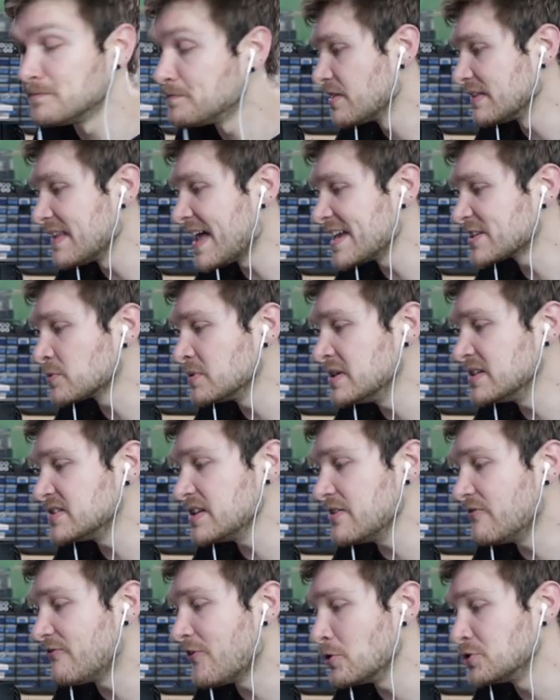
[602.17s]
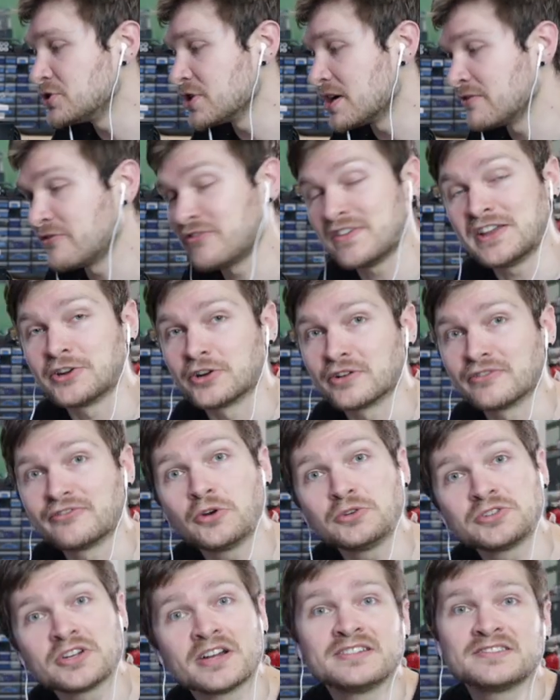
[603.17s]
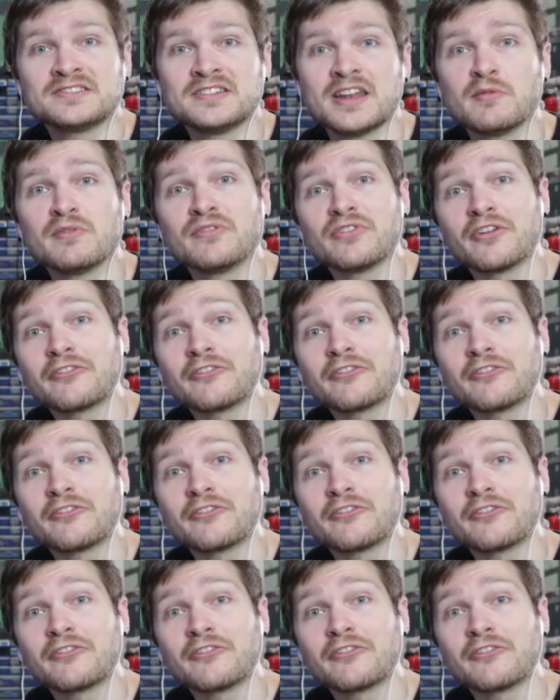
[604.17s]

The last one is the photon feeder. Photon is the name of